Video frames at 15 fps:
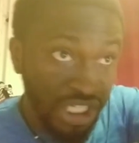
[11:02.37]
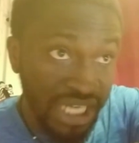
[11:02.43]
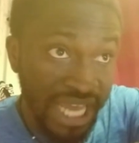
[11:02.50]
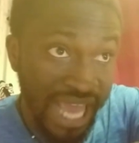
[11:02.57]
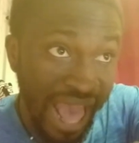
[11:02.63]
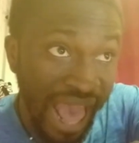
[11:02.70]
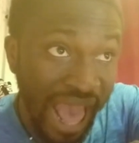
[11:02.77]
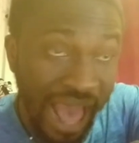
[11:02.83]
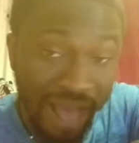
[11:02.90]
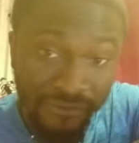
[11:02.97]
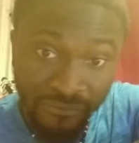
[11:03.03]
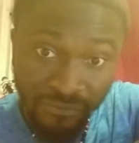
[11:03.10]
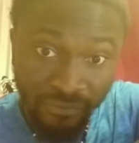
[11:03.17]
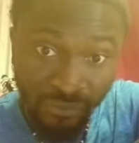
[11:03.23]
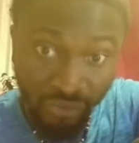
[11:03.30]
they
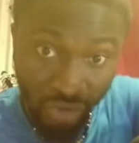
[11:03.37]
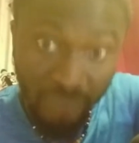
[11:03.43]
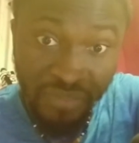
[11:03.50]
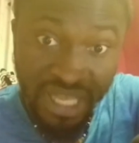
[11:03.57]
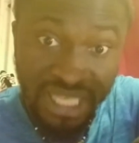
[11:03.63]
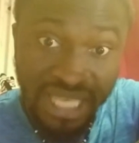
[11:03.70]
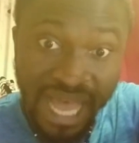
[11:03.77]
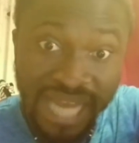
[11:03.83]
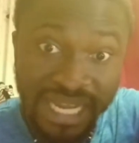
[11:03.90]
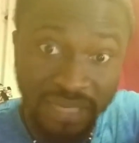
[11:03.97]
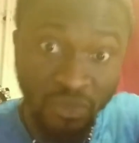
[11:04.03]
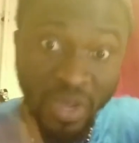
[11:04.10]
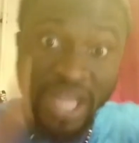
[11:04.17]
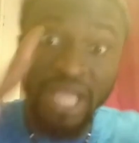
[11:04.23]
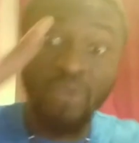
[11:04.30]
have from this hadith where he